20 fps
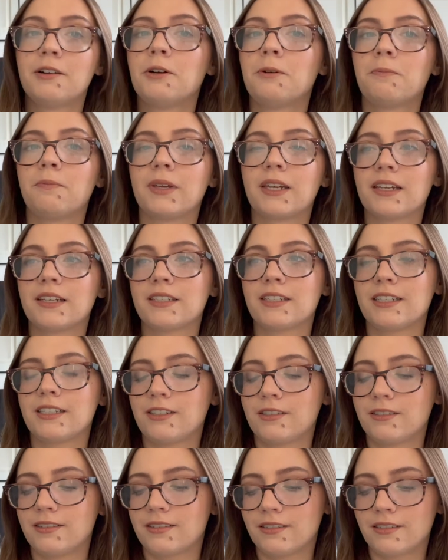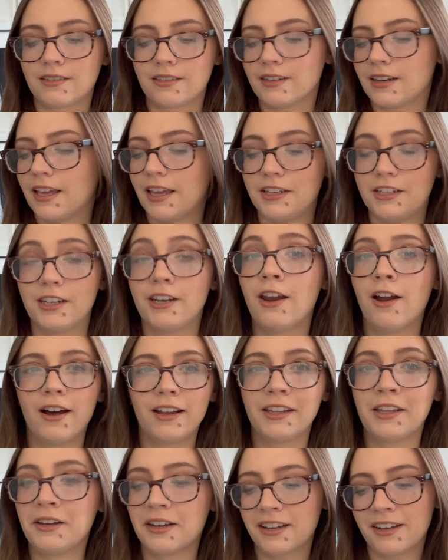because it it did
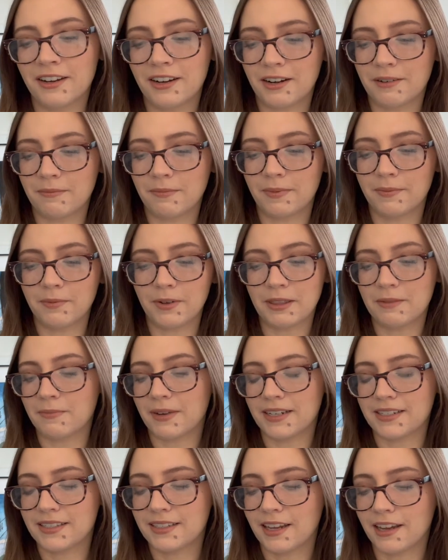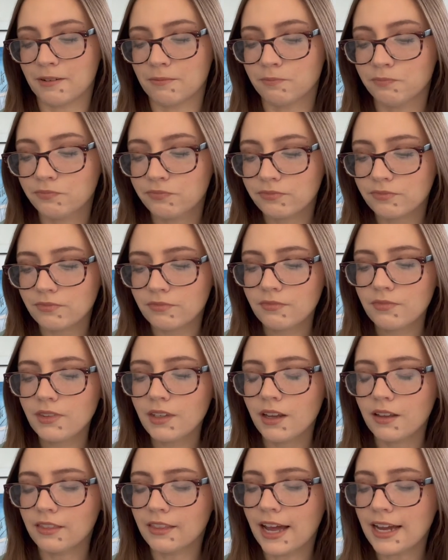not look good on with my skin.
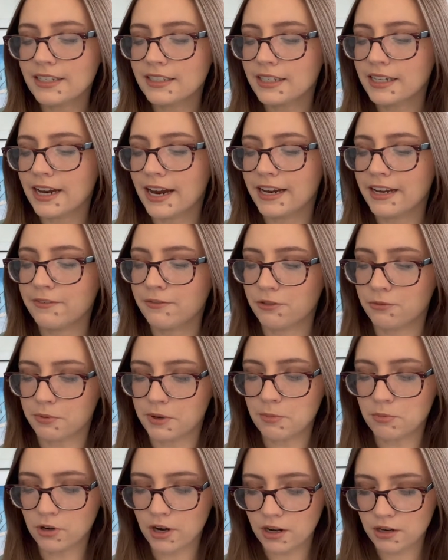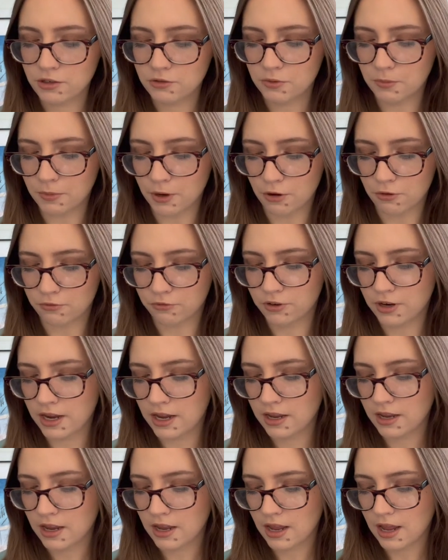Lastly, I have three products from
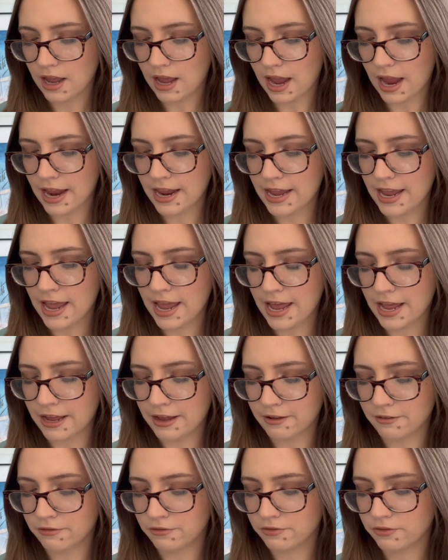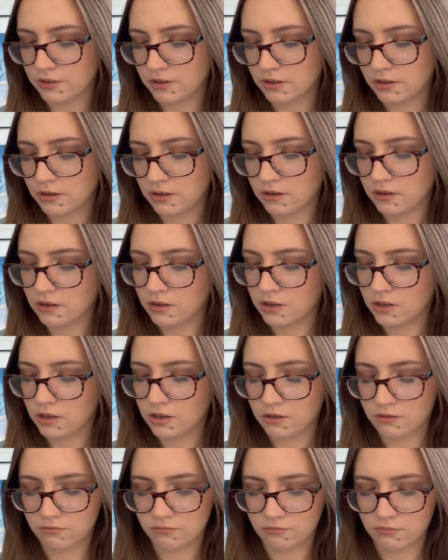Ofra. I have,
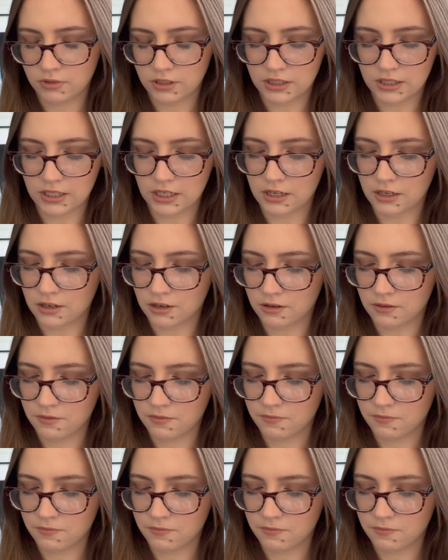let's see here,